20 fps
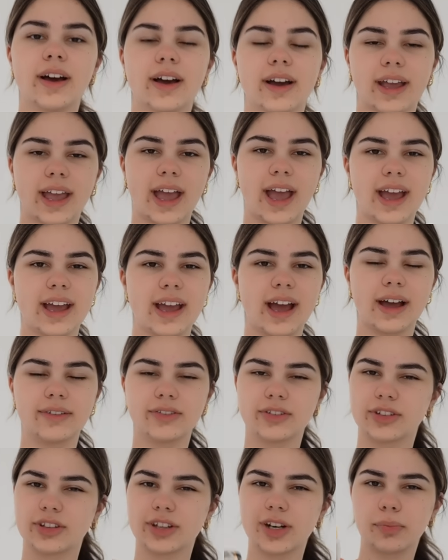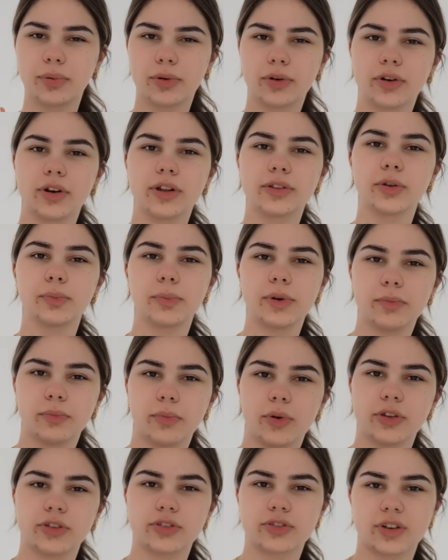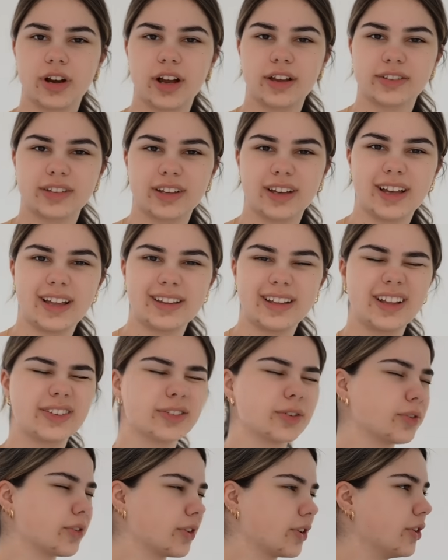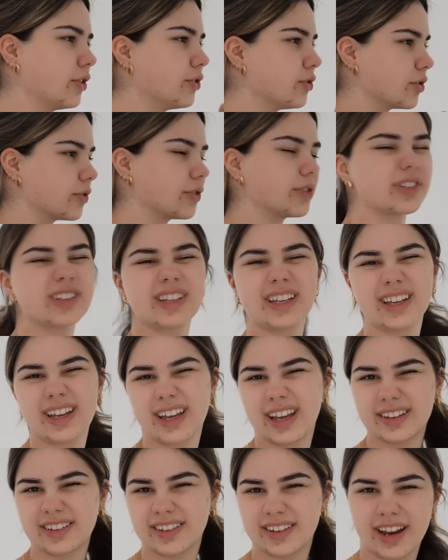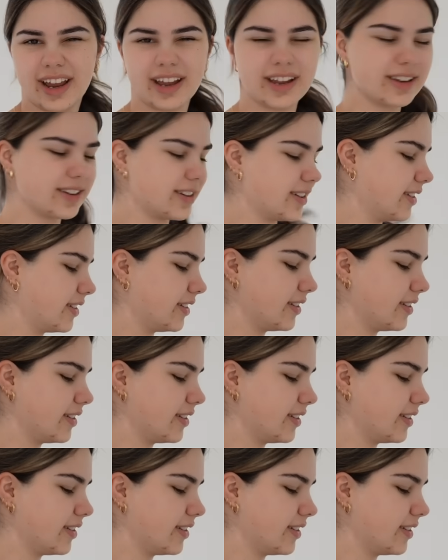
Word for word: Okay, I'm just going to put on a little bit of moisturizer and that's all I'm going to do for skincare today.